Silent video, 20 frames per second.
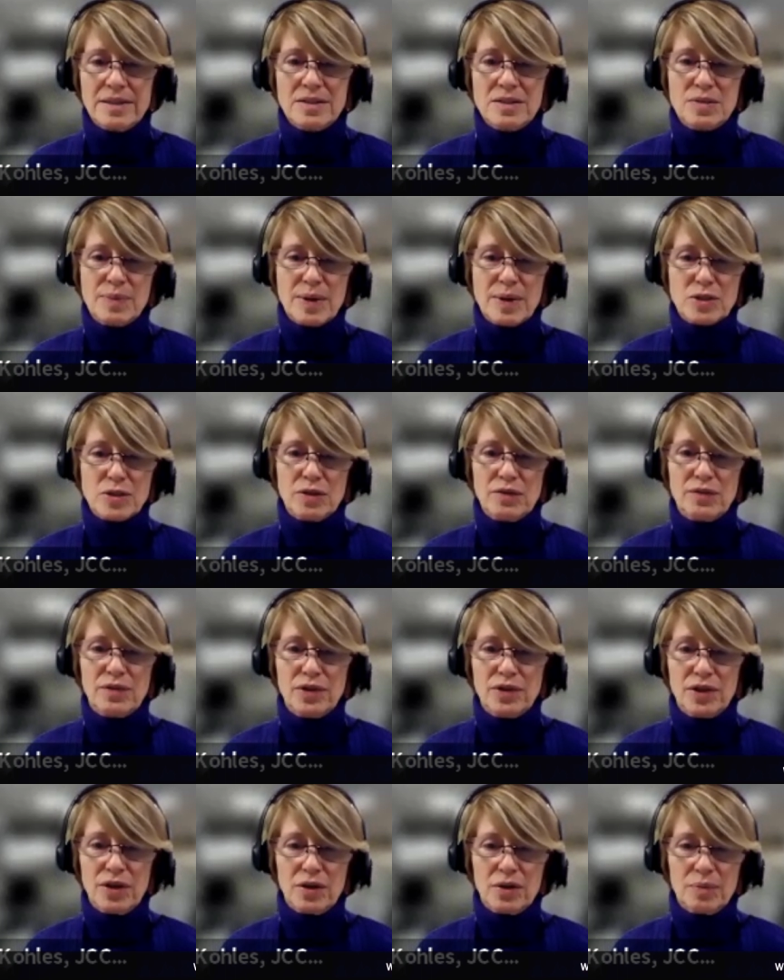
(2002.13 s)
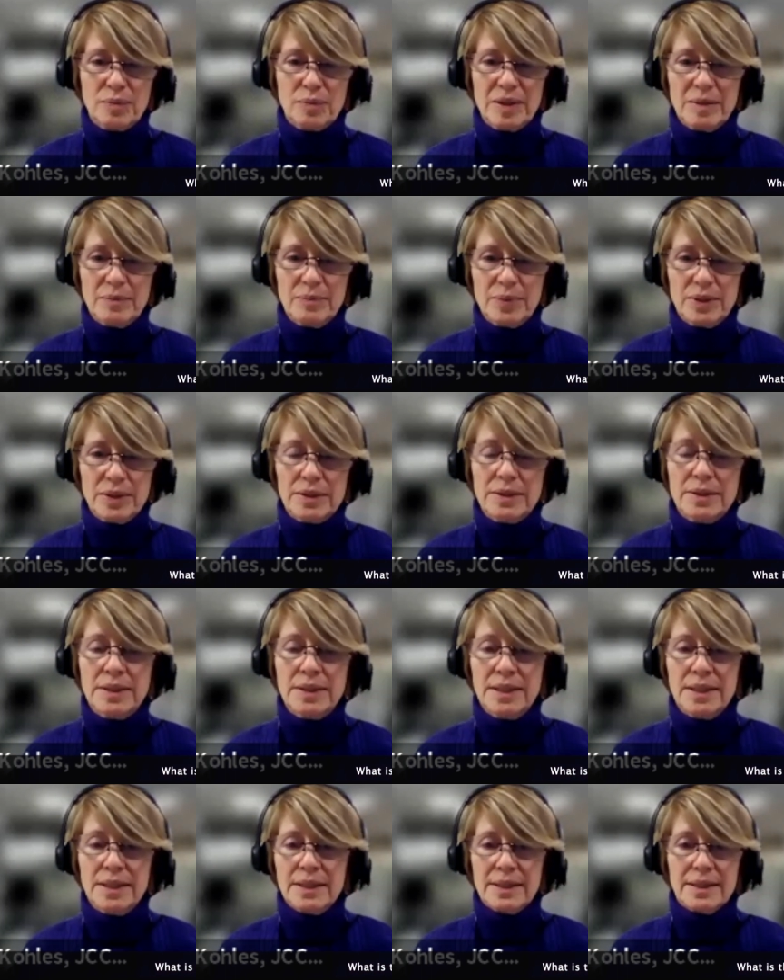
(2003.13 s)
And especially for young people
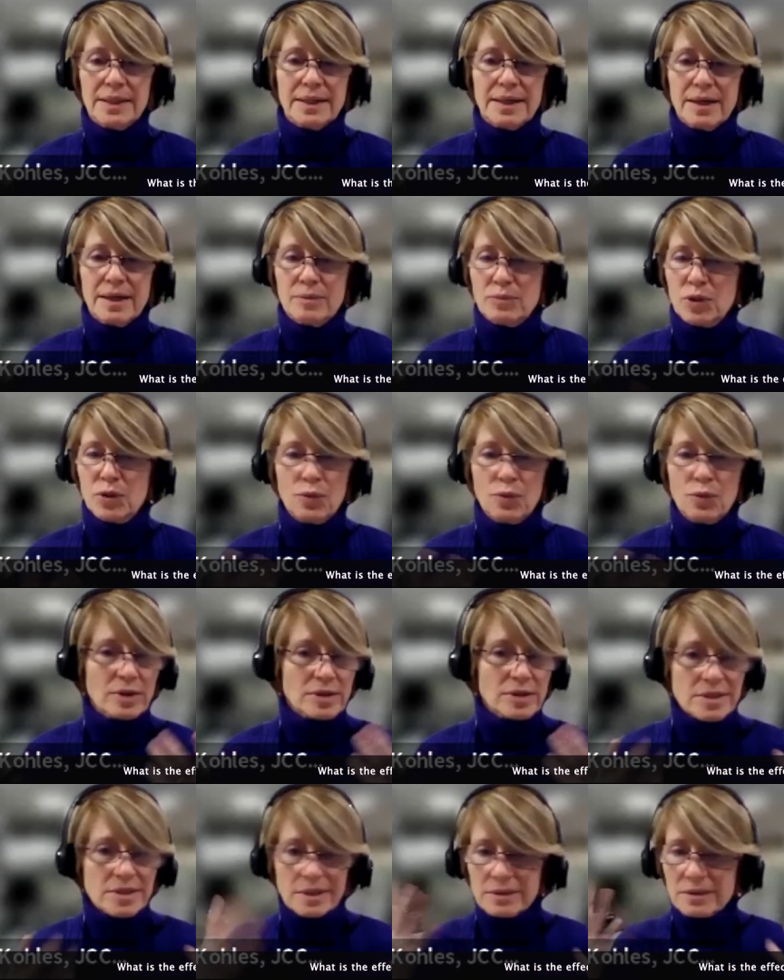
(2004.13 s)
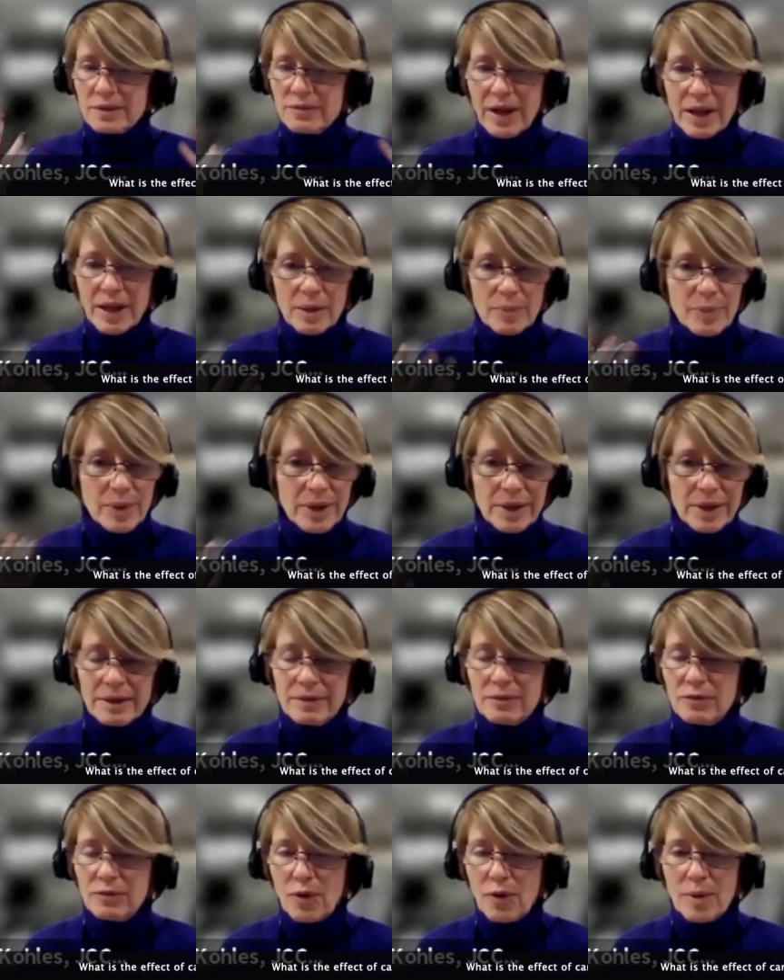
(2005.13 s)
um, who mm-hmm. are still developing
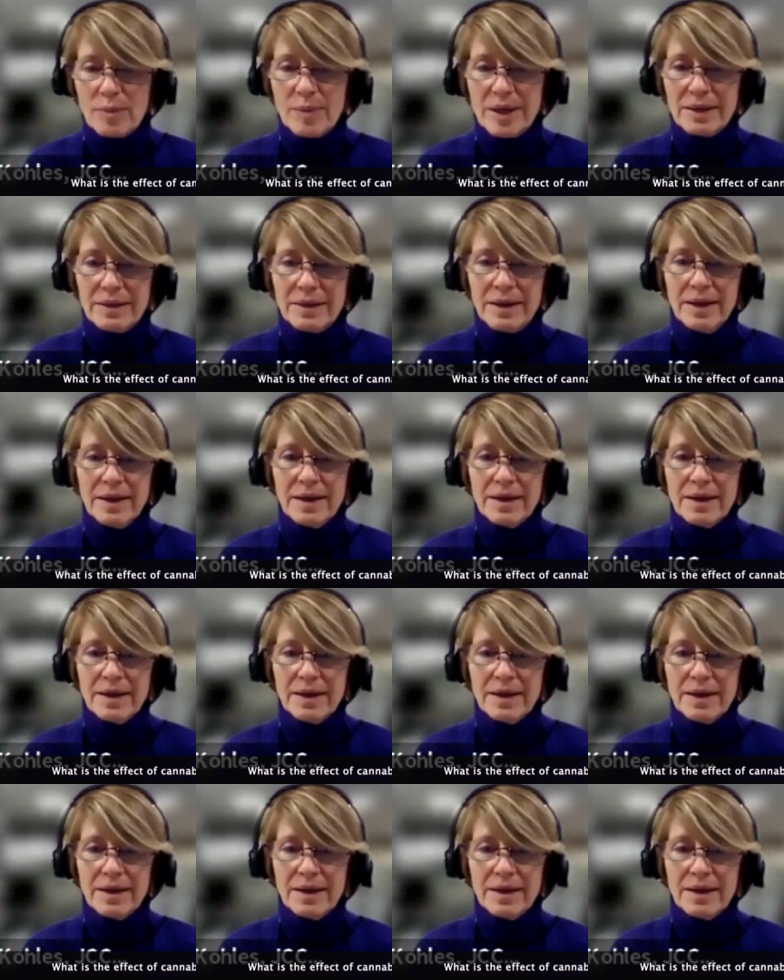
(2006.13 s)
and forming.